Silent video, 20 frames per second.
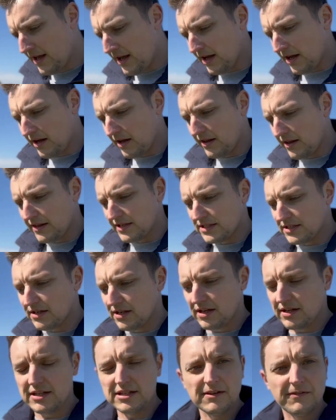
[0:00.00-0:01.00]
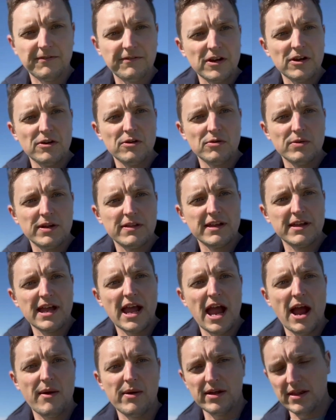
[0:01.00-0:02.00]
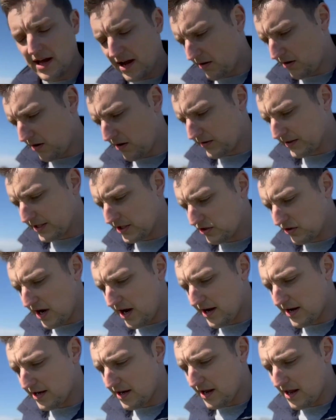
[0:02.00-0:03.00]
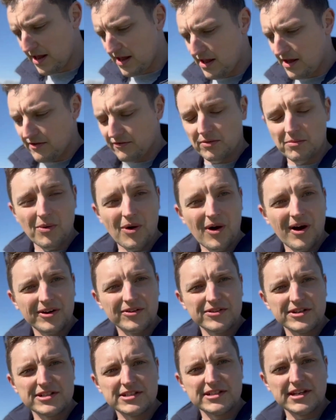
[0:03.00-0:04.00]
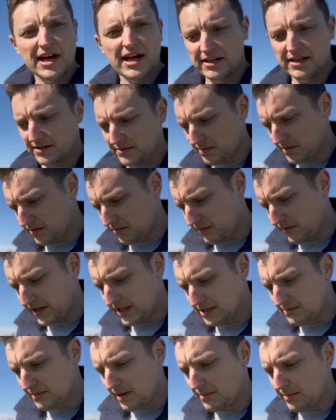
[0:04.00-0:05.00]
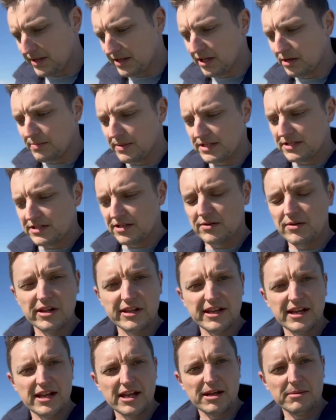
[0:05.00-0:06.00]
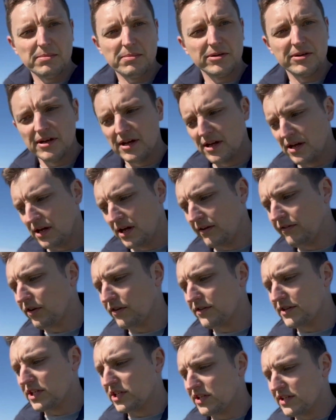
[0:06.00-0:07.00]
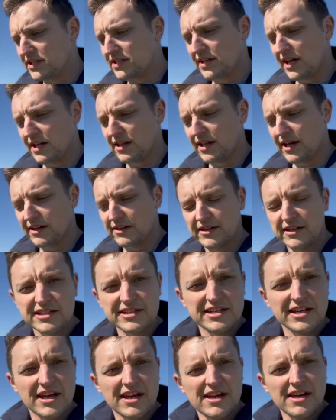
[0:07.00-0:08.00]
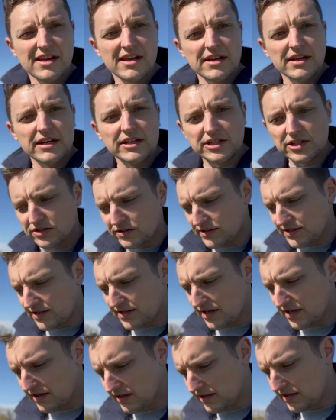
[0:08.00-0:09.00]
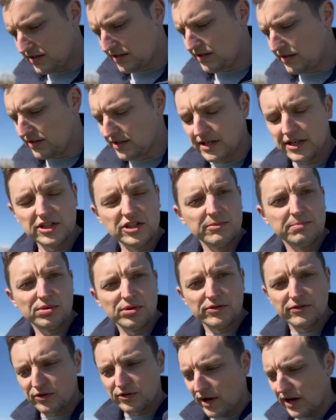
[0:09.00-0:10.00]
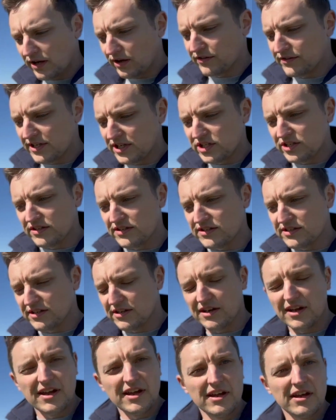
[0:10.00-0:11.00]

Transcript: There's a few in the area that are already trying, from what I understand, but we think it's maybe a little bit too early here. But if conditions stay like this, it should prove great conditions, and